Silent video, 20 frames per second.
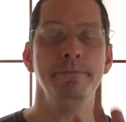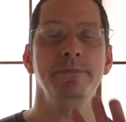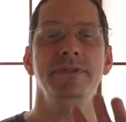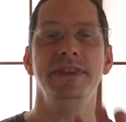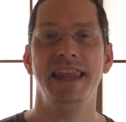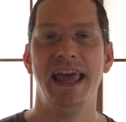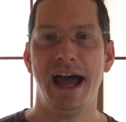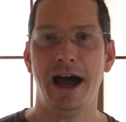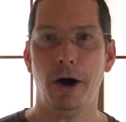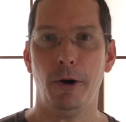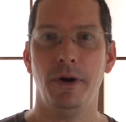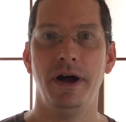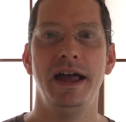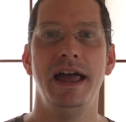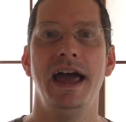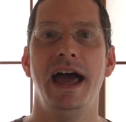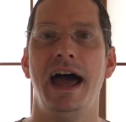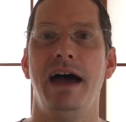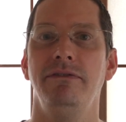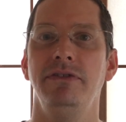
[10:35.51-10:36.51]
Now,
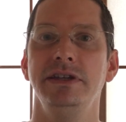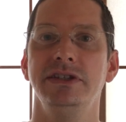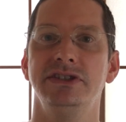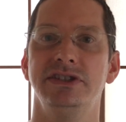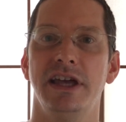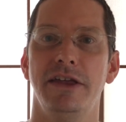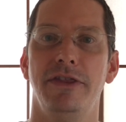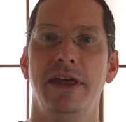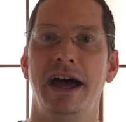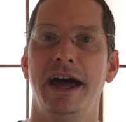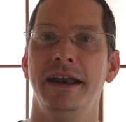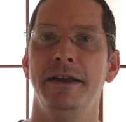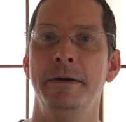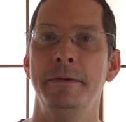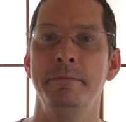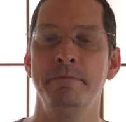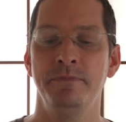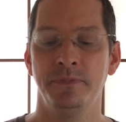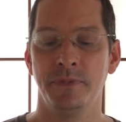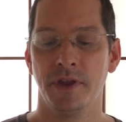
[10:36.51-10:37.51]
having said that,
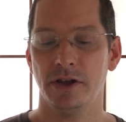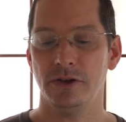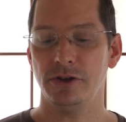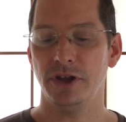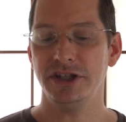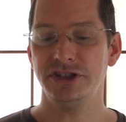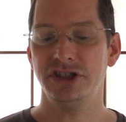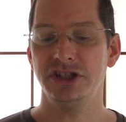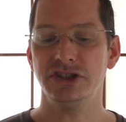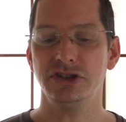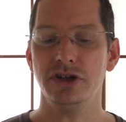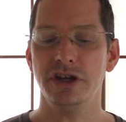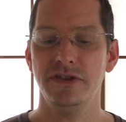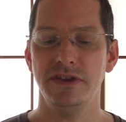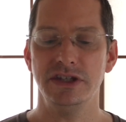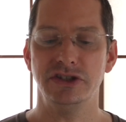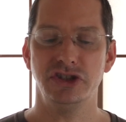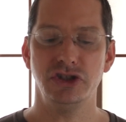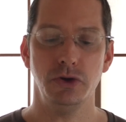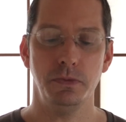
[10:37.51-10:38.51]
let's just look at
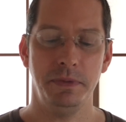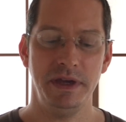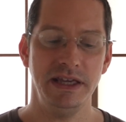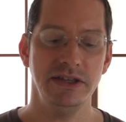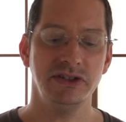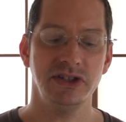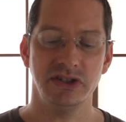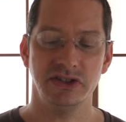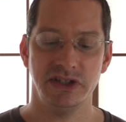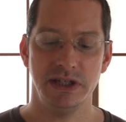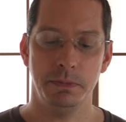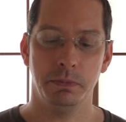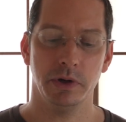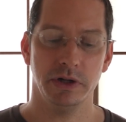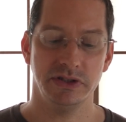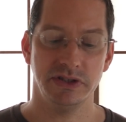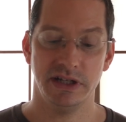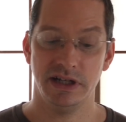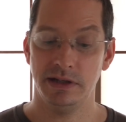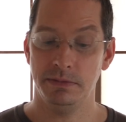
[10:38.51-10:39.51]
these two pieces he
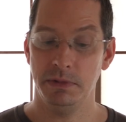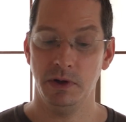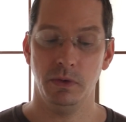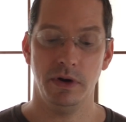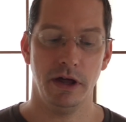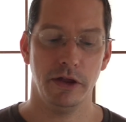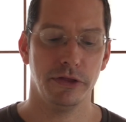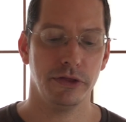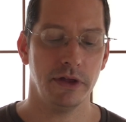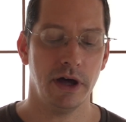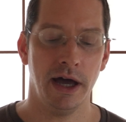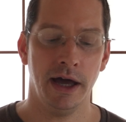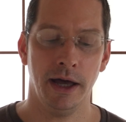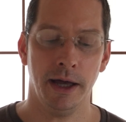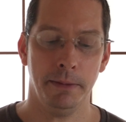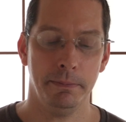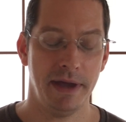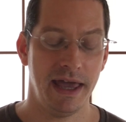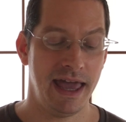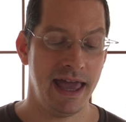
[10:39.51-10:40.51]
presented me with.
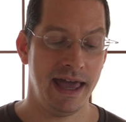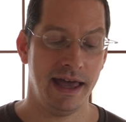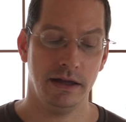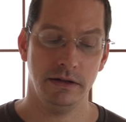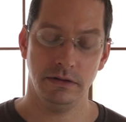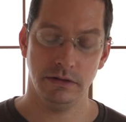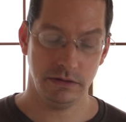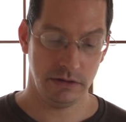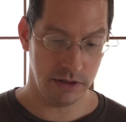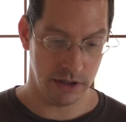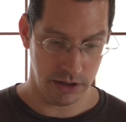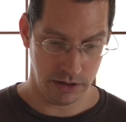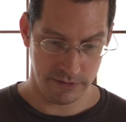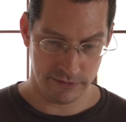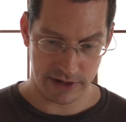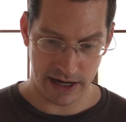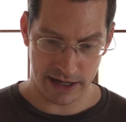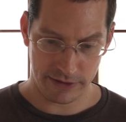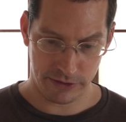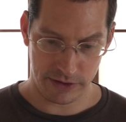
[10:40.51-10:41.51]
And, you know,
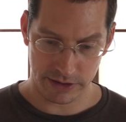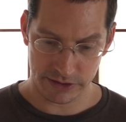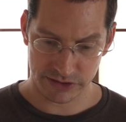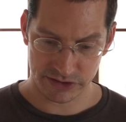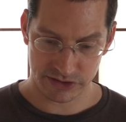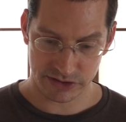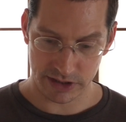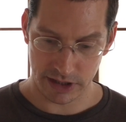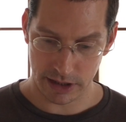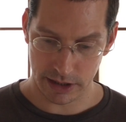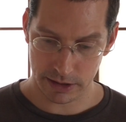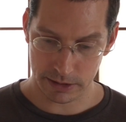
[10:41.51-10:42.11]
you've got this,